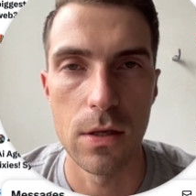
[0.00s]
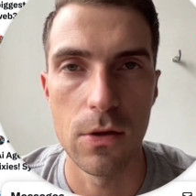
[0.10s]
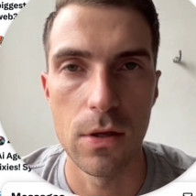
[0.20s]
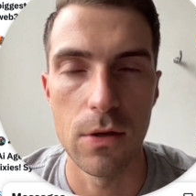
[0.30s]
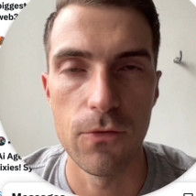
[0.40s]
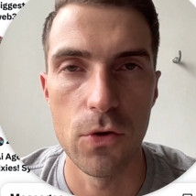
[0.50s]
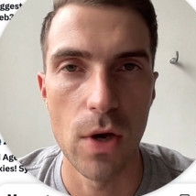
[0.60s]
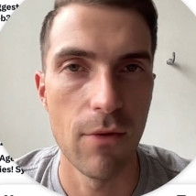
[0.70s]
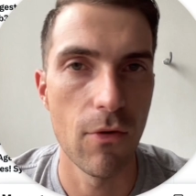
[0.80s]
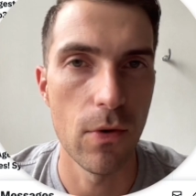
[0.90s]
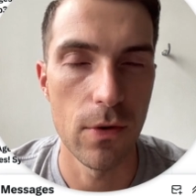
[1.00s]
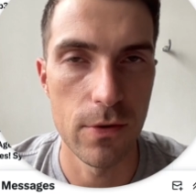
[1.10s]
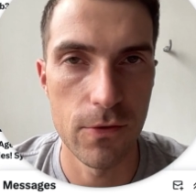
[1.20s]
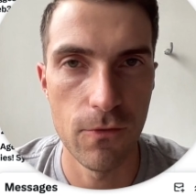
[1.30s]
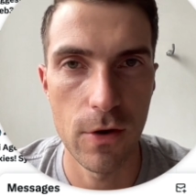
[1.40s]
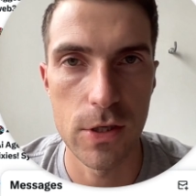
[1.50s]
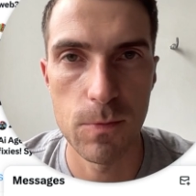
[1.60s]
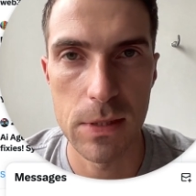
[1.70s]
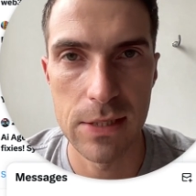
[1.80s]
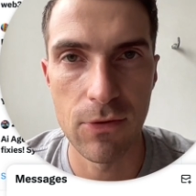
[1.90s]
if you have a very
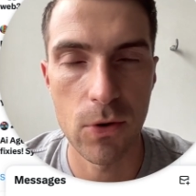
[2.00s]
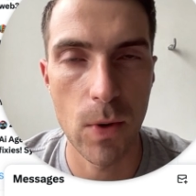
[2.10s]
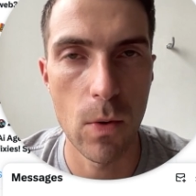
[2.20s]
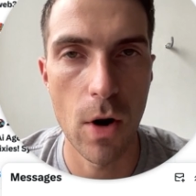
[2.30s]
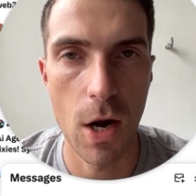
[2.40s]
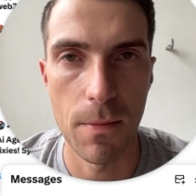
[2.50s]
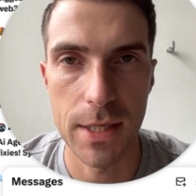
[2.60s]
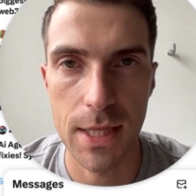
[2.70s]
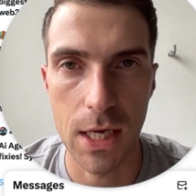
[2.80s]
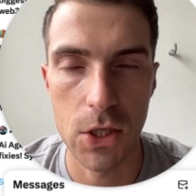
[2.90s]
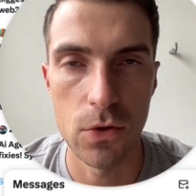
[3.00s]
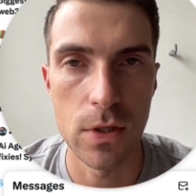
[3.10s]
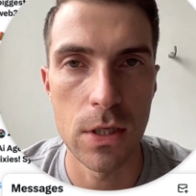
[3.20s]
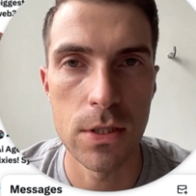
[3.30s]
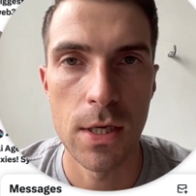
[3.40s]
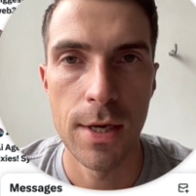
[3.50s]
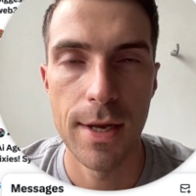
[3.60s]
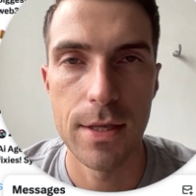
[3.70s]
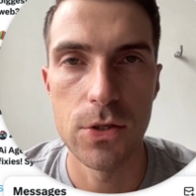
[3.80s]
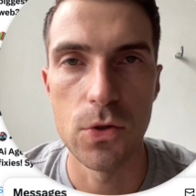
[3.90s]
specific requirement, like you need
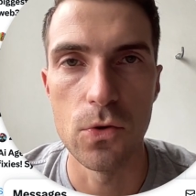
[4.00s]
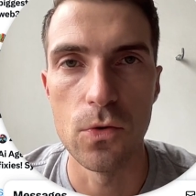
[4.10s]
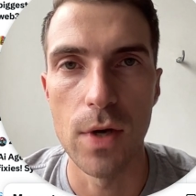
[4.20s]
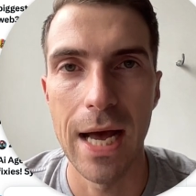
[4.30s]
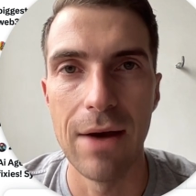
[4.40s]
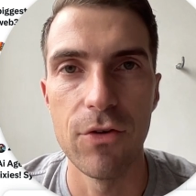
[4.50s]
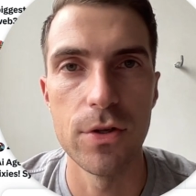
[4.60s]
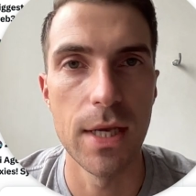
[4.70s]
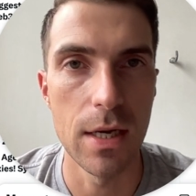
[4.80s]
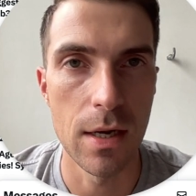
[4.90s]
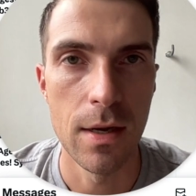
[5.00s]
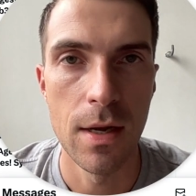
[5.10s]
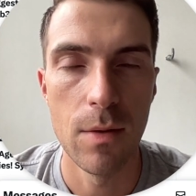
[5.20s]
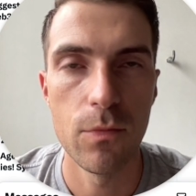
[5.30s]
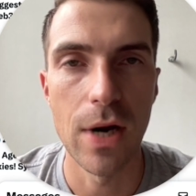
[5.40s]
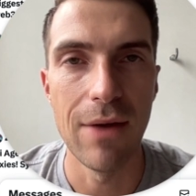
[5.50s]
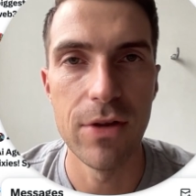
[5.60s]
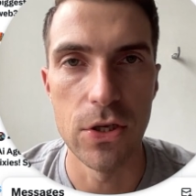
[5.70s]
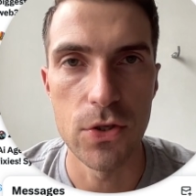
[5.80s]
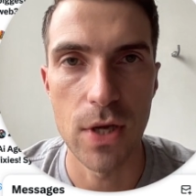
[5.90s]
to have your data private,
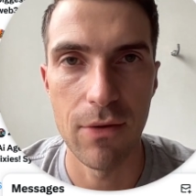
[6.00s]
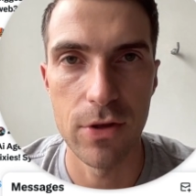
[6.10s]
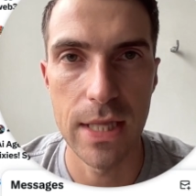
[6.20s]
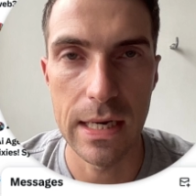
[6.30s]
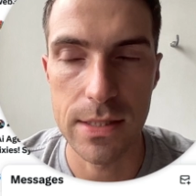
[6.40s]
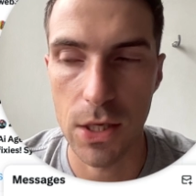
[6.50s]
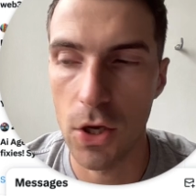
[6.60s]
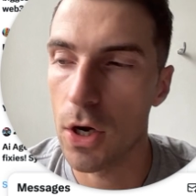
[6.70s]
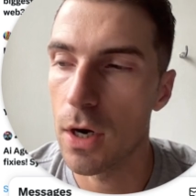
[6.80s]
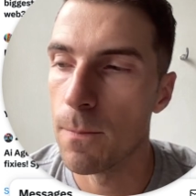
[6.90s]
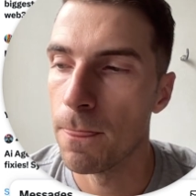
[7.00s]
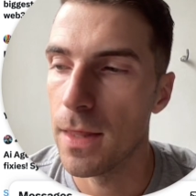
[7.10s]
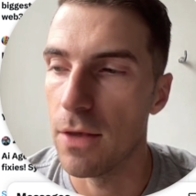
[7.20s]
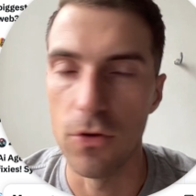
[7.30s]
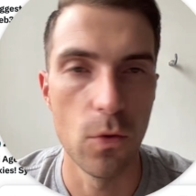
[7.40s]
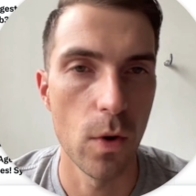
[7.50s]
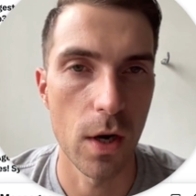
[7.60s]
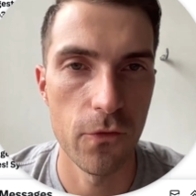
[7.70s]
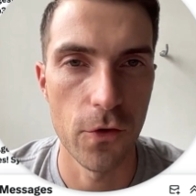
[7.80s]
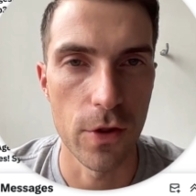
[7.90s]
you need to have your data secure, if you work
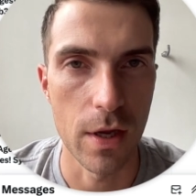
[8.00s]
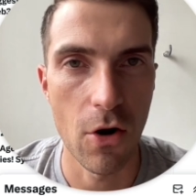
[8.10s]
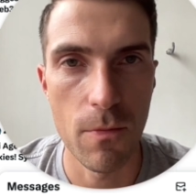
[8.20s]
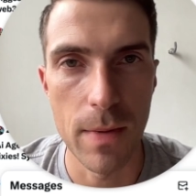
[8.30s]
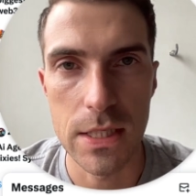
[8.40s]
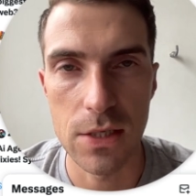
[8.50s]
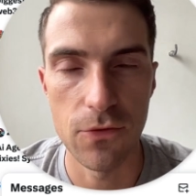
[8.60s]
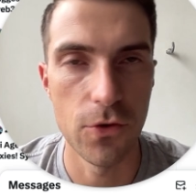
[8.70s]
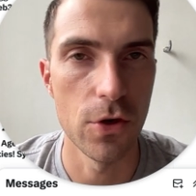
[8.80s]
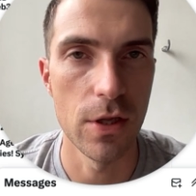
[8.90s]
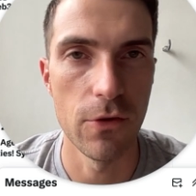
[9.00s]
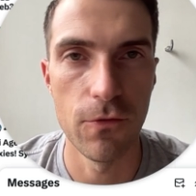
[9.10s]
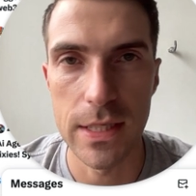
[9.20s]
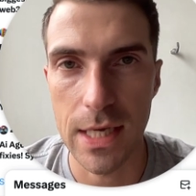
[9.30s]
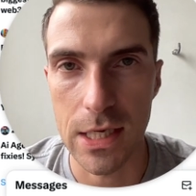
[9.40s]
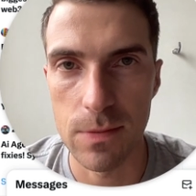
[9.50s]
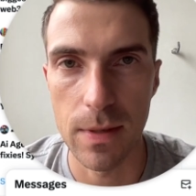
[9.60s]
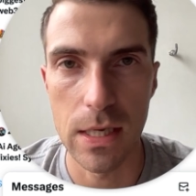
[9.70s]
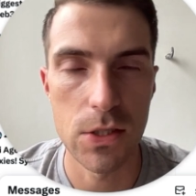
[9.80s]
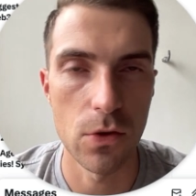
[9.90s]
for the government, if you're in the fintech
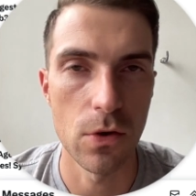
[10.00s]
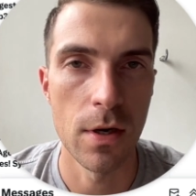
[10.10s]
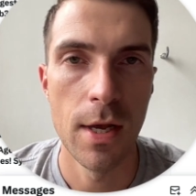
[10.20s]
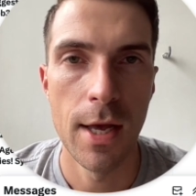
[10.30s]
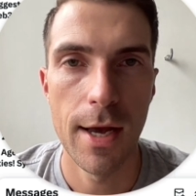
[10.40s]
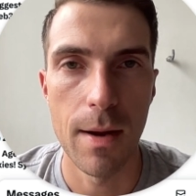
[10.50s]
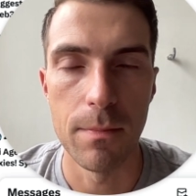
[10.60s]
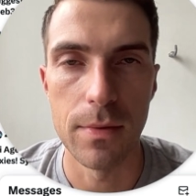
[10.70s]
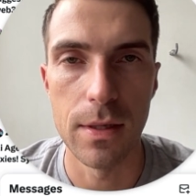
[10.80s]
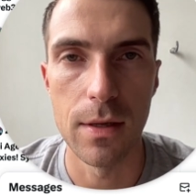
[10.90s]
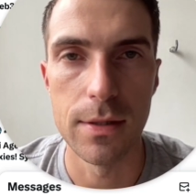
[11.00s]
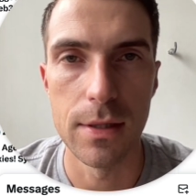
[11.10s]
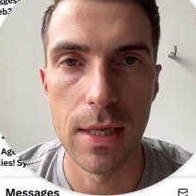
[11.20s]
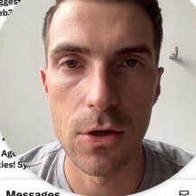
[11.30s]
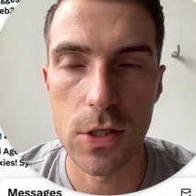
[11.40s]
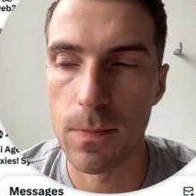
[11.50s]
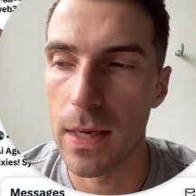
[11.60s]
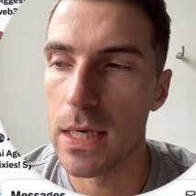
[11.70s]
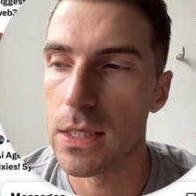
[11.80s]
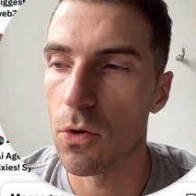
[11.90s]
space or a legal
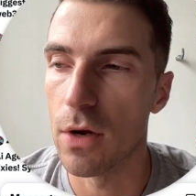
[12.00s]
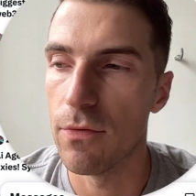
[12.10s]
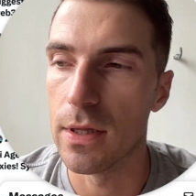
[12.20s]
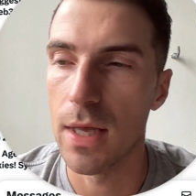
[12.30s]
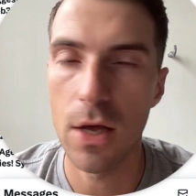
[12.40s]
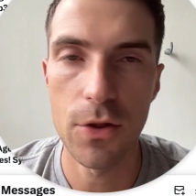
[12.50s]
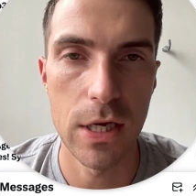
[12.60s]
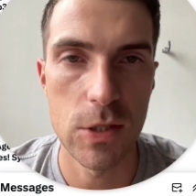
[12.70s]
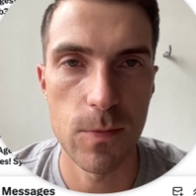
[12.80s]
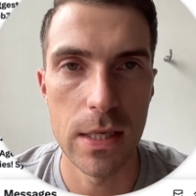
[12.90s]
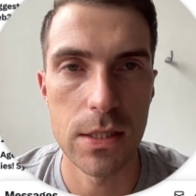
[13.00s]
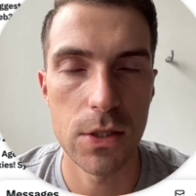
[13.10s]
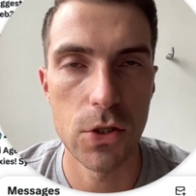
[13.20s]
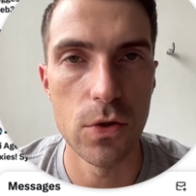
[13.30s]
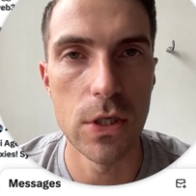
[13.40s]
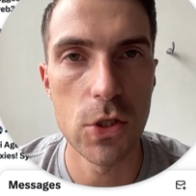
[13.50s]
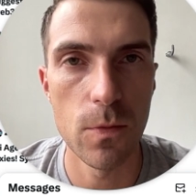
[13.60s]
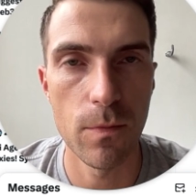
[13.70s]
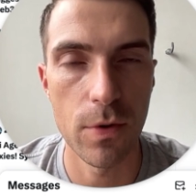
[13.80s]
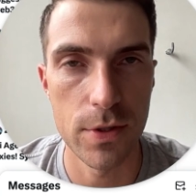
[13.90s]
space or even healthcare space, you need to
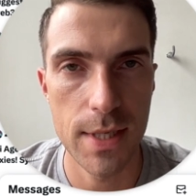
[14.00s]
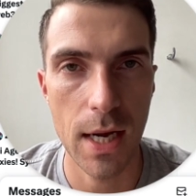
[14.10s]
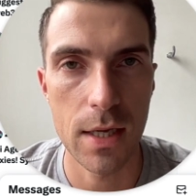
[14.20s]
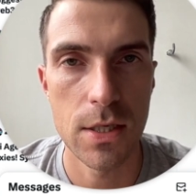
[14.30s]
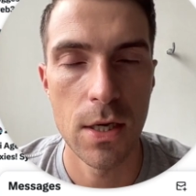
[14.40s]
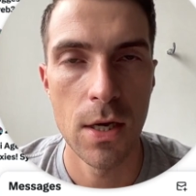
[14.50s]
protect